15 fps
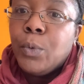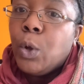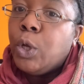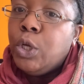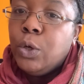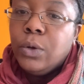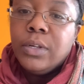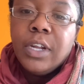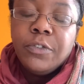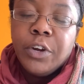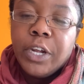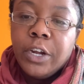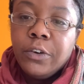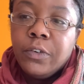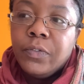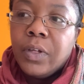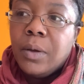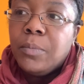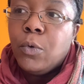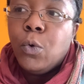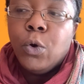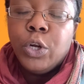You'll never hear of
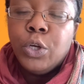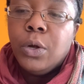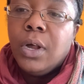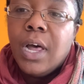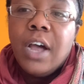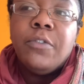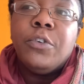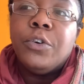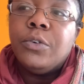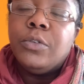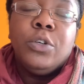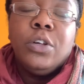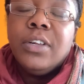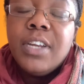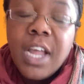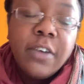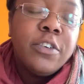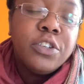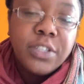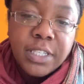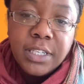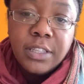them, or you'll never
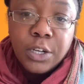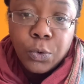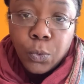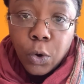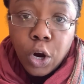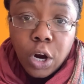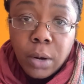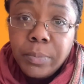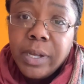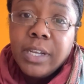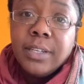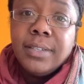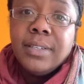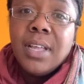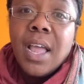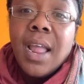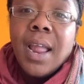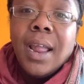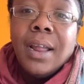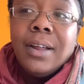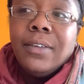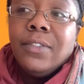see their work because
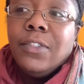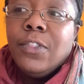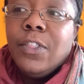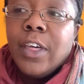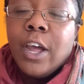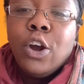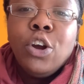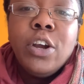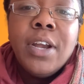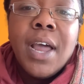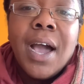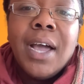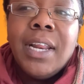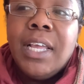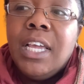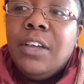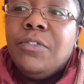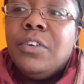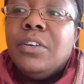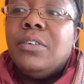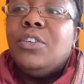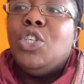they're not
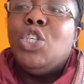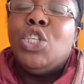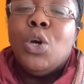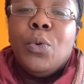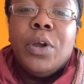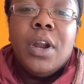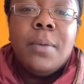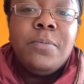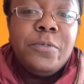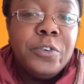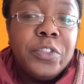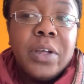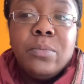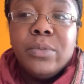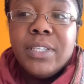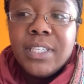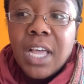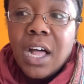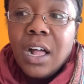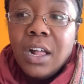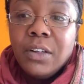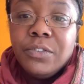even showing up for
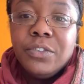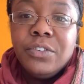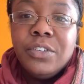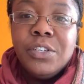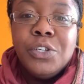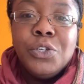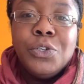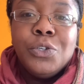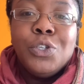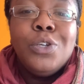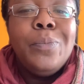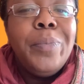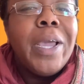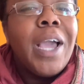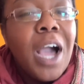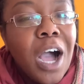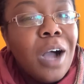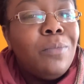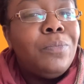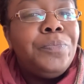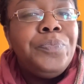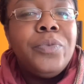themselves to
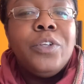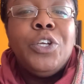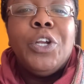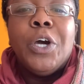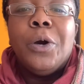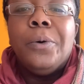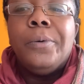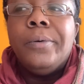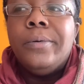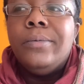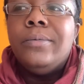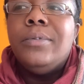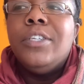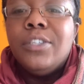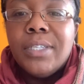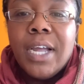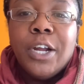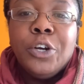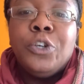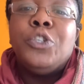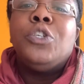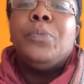become,
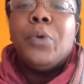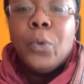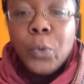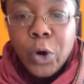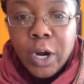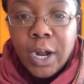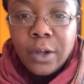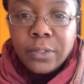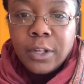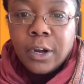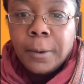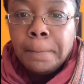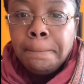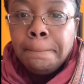designers to put work out there.